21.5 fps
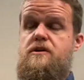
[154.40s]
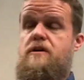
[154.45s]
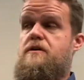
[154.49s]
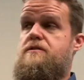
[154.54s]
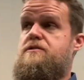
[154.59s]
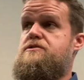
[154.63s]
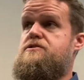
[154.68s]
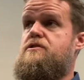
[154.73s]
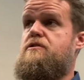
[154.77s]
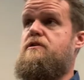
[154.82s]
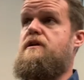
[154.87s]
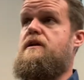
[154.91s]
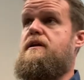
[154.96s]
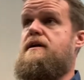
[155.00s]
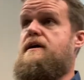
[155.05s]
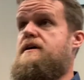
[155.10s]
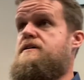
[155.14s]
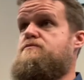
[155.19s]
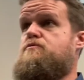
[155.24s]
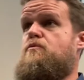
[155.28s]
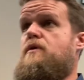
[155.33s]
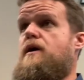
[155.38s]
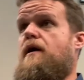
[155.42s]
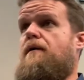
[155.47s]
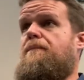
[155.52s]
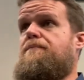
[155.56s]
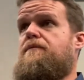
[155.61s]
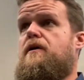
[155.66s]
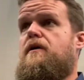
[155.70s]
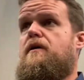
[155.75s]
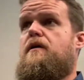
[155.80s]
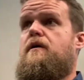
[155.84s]
on the screen as well.
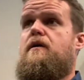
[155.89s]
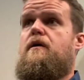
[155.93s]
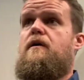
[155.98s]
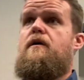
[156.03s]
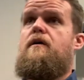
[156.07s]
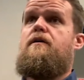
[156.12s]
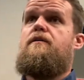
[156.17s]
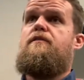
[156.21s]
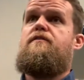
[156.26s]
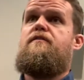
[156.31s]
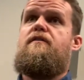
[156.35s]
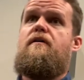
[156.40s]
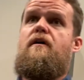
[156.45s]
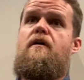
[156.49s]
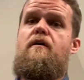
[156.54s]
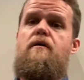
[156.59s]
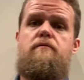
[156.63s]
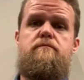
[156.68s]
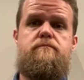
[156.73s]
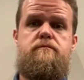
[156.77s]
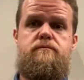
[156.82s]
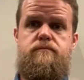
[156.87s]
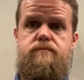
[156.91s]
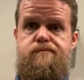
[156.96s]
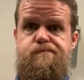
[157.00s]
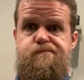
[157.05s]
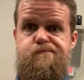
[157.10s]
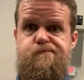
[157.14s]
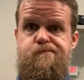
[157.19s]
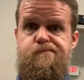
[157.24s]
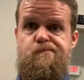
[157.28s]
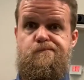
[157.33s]
So,
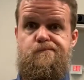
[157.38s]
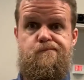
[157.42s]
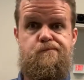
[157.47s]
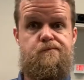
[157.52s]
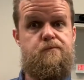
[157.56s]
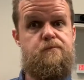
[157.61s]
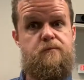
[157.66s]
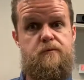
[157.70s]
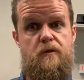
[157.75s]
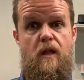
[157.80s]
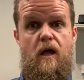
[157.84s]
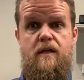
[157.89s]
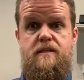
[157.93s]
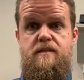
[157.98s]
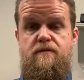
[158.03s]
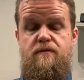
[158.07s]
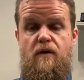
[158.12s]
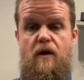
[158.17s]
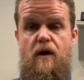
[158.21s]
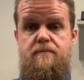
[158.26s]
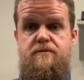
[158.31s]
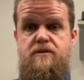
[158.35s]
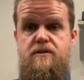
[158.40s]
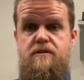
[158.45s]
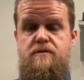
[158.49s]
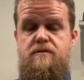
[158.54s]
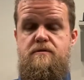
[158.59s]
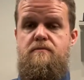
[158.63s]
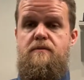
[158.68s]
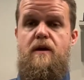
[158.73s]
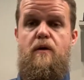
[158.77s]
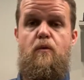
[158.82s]
lots of
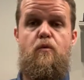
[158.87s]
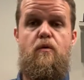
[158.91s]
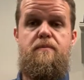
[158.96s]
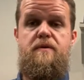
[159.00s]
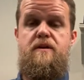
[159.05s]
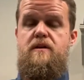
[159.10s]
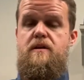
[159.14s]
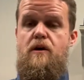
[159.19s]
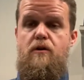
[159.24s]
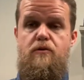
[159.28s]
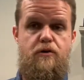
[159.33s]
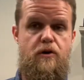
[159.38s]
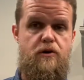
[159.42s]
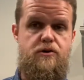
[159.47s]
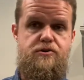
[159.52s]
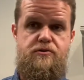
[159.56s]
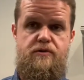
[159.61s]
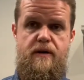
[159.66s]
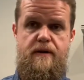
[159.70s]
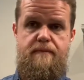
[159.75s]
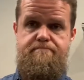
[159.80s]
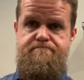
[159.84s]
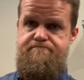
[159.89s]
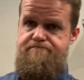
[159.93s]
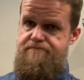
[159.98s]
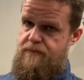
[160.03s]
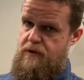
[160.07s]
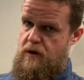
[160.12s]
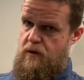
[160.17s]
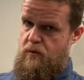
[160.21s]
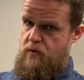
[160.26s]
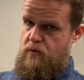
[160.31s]
options. There will be no nursery.
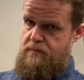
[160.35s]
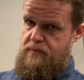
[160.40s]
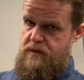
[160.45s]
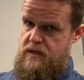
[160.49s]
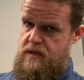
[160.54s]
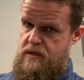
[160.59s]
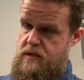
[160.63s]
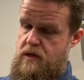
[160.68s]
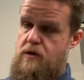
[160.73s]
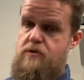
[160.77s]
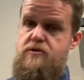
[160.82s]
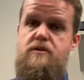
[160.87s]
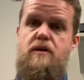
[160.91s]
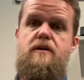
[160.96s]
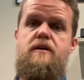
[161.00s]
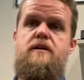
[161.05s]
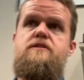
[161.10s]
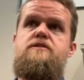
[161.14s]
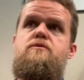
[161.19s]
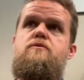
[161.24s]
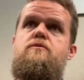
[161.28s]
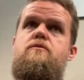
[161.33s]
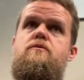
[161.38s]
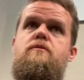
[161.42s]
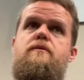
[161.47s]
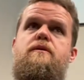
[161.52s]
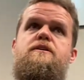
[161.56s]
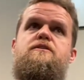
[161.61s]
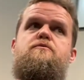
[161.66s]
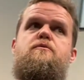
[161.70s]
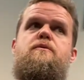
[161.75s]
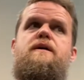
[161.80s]
There will be no Sunday school
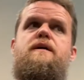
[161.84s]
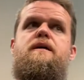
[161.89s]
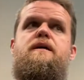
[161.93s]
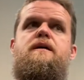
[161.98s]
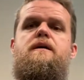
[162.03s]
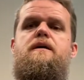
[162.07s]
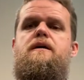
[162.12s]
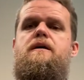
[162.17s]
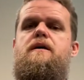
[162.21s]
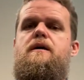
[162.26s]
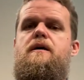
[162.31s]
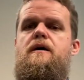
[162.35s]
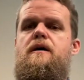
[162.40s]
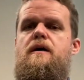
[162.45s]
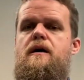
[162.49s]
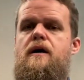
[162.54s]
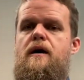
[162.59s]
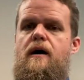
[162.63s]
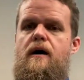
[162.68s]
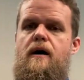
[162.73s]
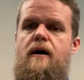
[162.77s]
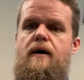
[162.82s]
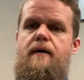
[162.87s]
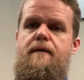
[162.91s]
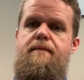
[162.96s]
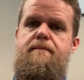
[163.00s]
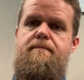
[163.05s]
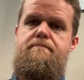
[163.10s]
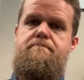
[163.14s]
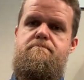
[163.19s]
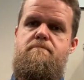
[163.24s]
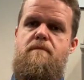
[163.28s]
this week.
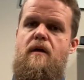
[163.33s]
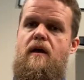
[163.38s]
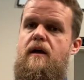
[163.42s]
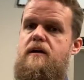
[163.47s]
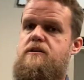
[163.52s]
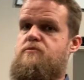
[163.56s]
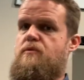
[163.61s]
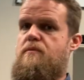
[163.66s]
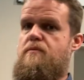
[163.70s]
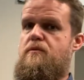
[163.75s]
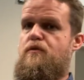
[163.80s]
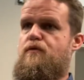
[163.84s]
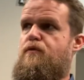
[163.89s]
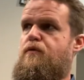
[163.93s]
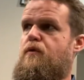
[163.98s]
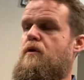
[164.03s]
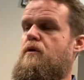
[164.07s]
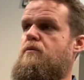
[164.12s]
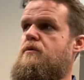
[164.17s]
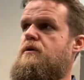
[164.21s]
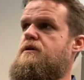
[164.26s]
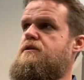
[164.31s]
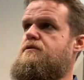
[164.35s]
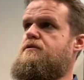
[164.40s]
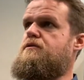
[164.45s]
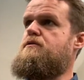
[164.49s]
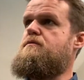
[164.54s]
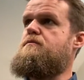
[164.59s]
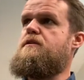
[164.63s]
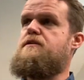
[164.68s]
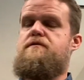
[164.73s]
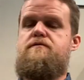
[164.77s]
As we move forward through
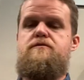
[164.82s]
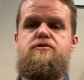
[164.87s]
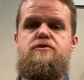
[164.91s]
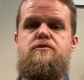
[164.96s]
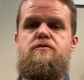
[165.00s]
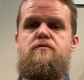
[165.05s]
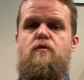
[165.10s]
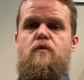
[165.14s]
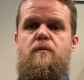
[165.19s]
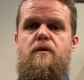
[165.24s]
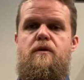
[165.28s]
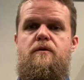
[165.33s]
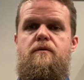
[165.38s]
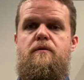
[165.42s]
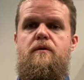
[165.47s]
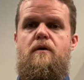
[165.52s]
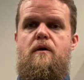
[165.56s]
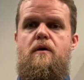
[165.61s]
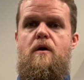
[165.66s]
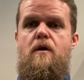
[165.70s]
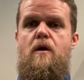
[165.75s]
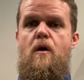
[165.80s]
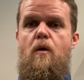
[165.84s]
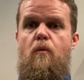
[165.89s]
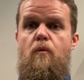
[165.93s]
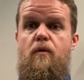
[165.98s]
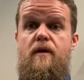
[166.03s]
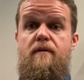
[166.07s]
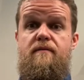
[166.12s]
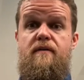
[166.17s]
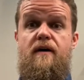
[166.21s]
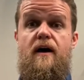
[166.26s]
the month of June, we'll be
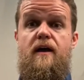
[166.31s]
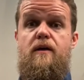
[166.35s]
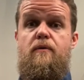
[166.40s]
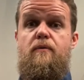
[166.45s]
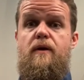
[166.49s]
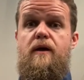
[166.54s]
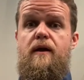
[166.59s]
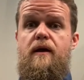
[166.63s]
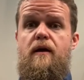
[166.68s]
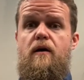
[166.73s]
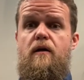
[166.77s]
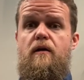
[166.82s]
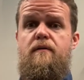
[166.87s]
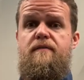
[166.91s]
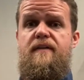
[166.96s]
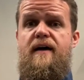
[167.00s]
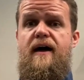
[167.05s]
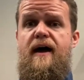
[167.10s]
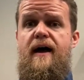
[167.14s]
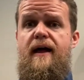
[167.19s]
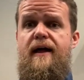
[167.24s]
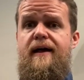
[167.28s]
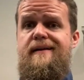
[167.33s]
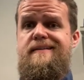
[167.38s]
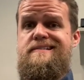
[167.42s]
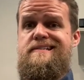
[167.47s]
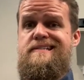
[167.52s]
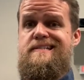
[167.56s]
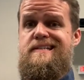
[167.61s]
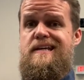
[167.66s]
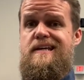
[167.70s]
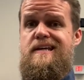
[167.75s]
reevaluating all of that and
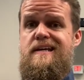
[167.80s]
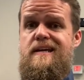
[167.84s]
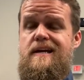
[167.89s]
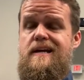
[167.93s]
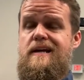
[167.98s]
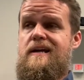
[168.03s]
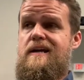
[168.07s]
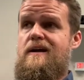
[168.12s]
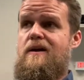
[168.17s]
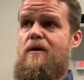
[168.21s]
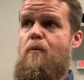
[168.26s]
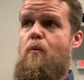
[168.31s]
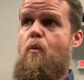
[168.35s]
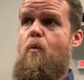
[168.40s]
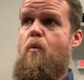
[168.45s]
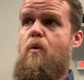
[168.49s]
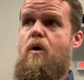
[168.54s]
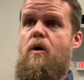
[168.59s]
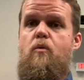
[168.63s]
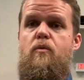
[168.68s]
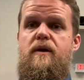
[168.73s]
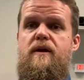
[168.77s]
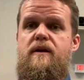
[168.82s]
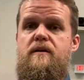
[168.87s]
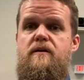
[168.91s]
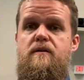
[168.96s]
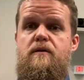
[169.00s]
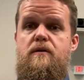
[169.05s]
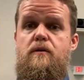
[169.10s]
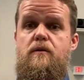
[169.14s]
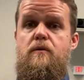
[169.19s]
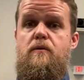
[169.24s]
seeing what we can
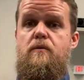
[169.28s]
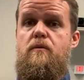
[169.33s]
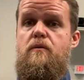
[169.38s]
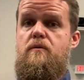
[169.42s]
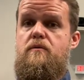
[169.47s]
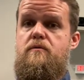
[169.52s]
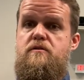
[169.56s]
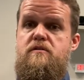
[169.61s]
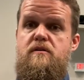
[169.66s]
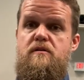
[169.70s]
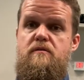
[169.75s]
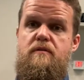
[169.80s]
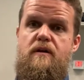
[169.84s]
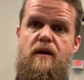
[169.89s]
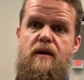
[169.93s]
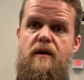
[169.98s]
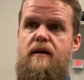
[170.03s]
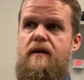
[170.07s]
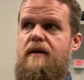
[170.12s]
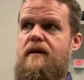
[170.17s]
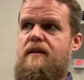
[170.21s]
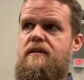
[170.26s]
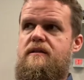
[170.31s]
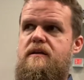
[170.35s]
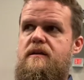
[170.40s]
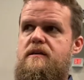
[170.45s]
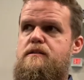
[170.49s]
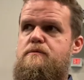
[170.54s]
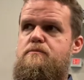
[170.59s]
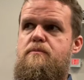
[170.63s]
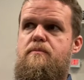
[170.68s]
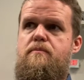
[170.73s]
do to kind of get
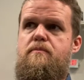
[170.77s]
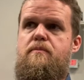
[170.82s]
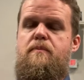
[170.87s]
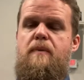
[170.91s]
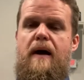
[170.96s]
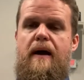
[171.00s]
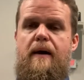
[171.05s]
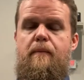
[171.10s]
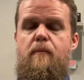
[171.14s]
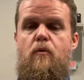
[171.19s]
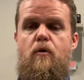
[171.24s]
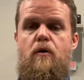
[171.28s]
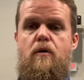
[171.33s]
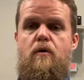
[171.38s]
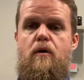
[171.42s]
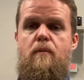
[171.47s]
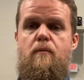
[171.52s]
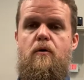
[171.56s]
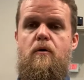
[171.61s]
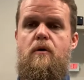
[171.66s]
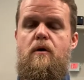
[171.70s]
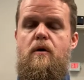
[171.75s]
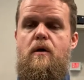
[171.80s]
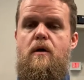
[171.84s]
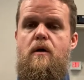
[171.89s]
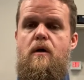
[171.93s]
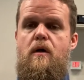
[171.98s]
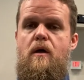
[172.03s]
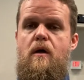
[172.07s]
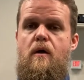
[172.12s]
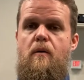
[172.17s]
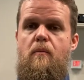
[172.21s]
things back more normal.
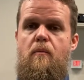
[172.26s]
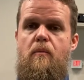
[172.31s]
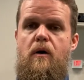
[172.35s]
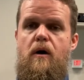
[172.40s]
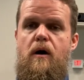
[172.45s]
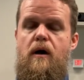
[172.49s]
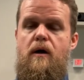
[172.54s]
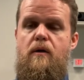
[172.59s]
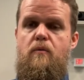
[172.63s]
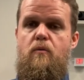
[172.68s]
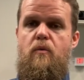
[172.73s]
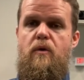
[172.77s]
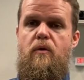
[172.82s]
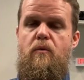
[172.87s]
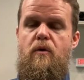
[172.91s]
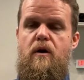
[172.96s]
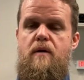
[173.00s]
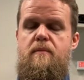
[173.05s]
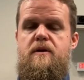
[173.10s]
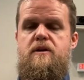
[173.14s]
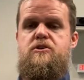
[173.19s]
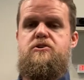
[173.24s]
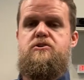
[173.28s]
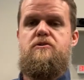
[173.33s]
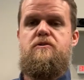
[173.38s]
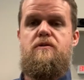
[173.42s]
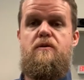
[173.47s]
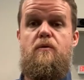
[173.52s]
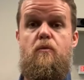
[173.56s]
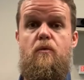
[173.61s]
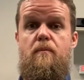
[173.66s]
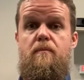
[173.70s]
But we want to make sure
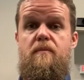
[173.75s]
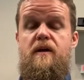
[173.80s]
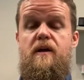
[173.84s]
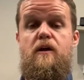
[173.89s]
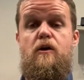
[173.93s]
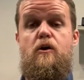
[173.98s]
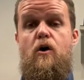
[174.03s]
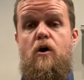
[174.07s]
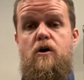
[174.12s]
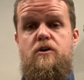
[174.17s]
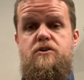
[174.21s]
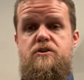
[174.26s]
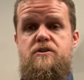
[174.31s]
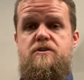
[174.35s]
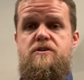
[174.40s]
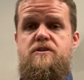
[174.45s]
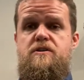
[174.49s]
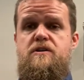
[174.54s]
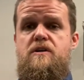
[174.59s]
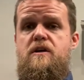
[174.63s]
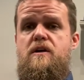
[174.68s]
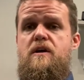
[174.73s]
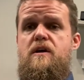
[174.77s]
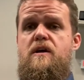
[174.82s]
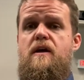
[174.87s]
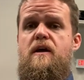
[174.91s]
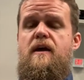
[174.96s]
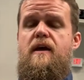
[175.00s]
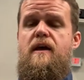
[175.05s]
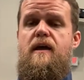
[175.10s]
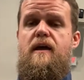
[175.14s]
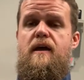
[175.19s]
that we're being cautious
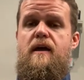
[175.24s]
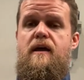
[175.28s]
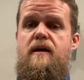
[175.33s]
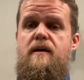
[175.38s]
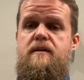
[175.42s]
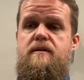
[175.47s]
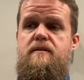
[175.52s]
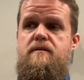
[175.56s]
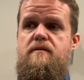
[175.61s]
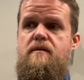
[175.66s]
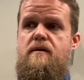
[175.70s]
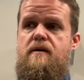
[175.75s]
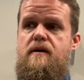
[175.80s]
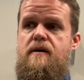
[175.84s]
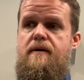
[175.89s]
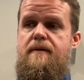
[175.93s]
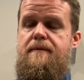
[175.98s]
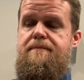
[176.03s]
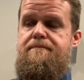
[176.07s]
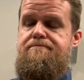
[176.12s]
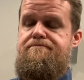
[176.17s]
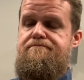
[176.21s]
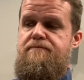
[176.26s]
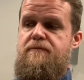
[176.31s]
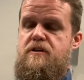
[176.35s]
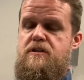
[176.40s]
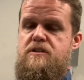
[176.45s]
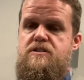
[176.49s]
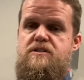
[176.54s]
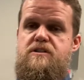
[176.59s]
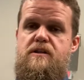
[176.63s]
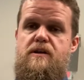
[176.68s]
and
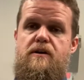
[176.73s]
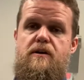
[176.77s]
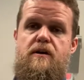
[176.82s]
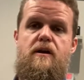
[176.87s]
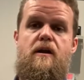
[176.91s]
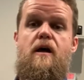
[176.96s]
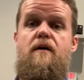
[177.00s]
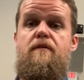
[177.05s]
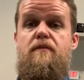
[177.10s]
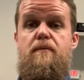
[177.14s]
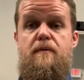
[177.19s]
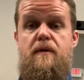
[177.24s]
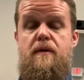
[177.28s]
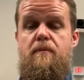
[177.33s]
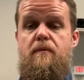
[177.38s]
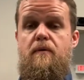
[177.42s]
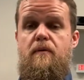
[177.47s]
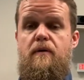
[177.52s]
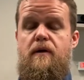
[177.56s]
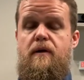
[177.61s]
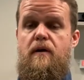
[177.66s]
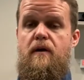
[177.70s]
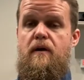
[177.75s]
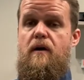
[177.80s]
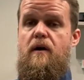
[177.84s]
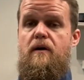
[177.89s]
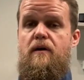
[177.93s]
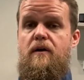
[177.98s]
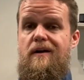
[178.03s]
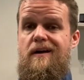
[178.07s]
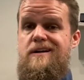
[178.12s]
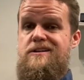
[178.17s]
considerate of the people in our
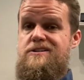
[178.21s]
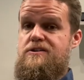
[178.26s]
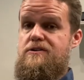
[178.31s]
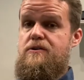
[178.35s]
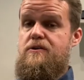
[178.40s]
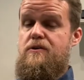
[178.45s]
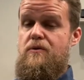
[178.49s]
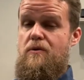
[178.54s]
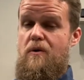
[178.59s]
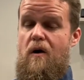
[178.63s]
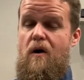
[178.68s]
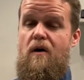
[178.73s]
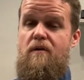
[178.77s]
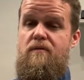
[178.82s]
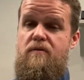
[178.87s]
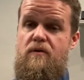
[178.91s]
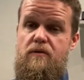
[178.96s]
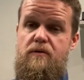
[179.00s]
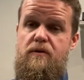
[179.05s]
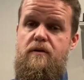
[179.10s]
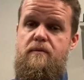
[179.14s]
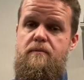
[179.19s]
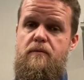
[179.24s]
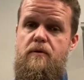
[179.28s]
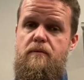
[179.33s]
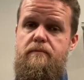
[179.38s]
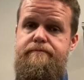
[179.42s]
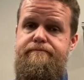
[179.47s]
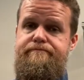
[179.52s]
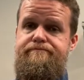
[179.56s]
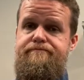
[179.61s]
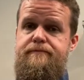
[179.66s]
congregation who are vulnerable.
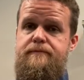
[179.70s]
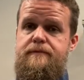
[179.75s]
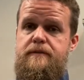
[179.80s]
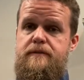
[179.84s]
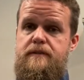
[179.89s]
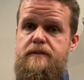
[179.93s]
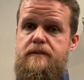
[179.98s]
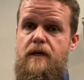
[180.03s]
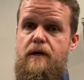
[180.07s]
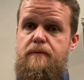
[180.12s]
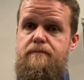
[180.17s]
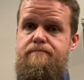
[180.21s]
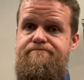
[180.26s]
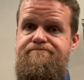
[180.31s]
So